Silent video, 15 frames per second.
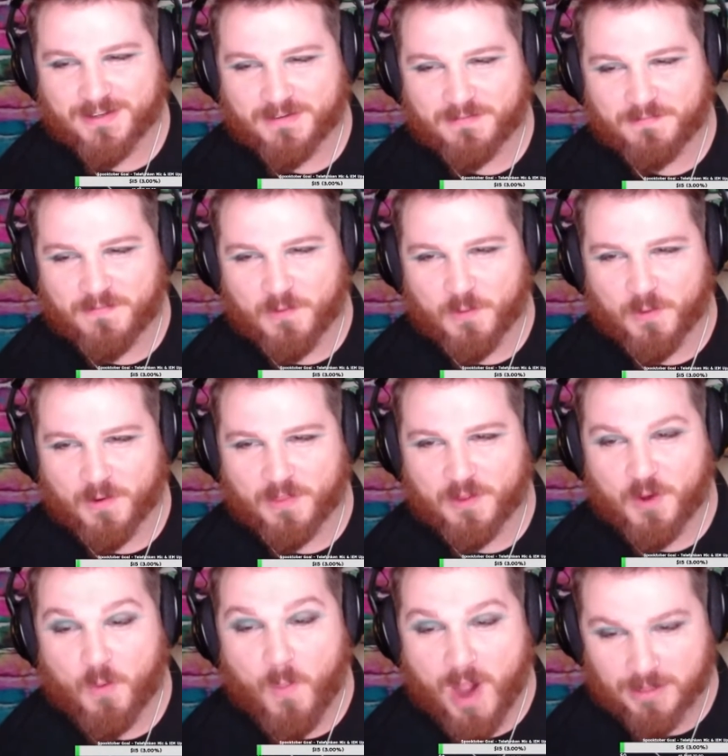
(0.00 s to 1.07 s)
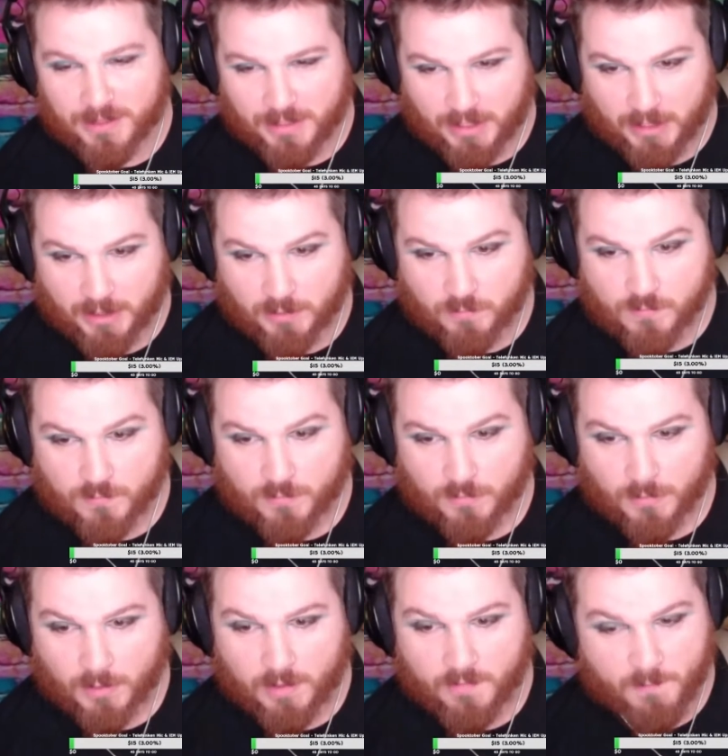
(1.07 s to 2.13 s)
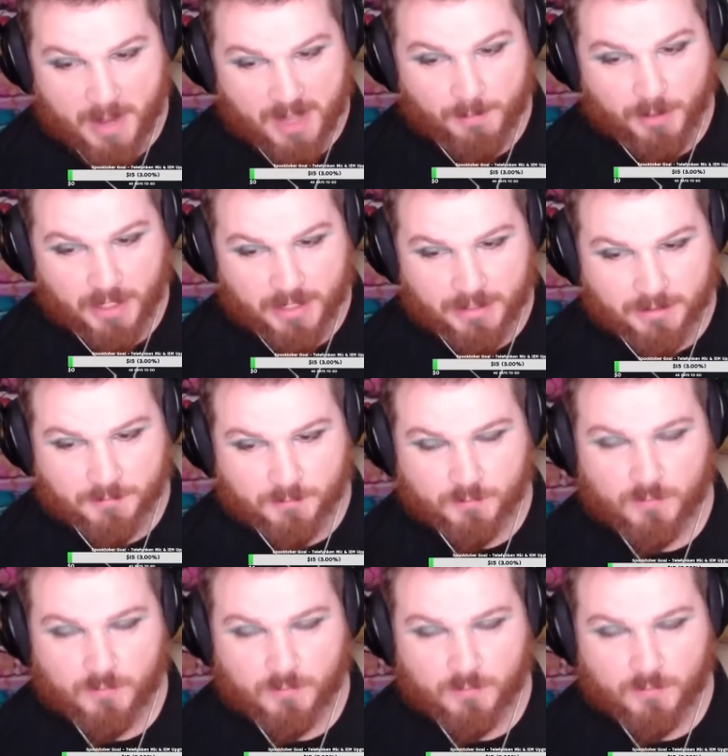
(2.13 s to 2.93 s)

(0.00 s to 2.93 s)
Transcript: for the quality of my playing.